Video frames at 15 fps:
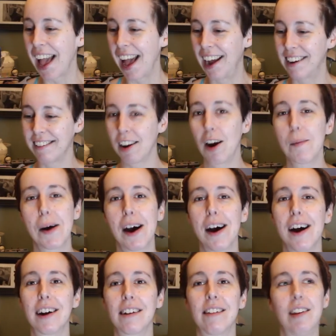at a
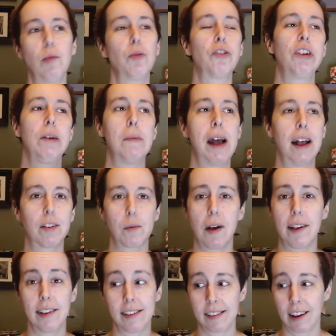Starbucks. He will sheet mask
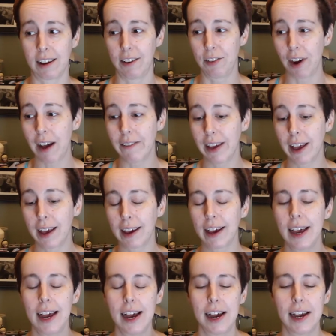while he's stuck in
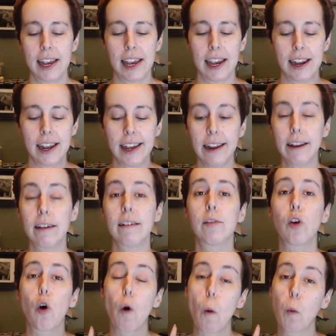traffic. And he
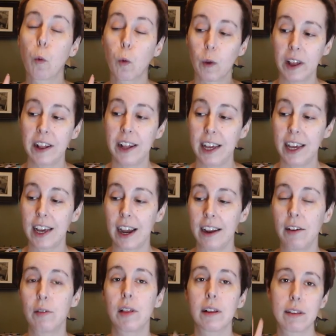does really,
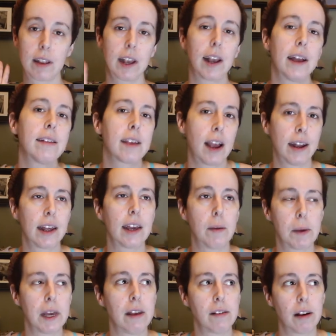I know that's like, it's kind of
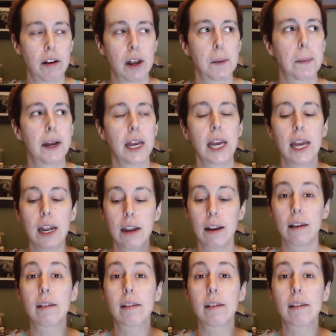gimmicky sounding, but he